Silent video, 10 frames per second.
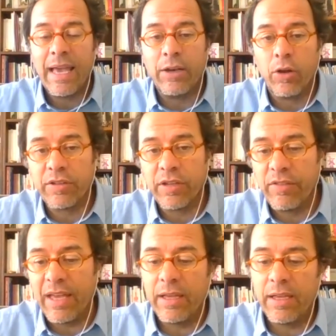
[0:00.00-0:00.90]
and also of
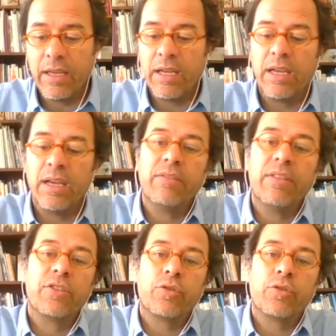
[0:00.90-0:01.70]
their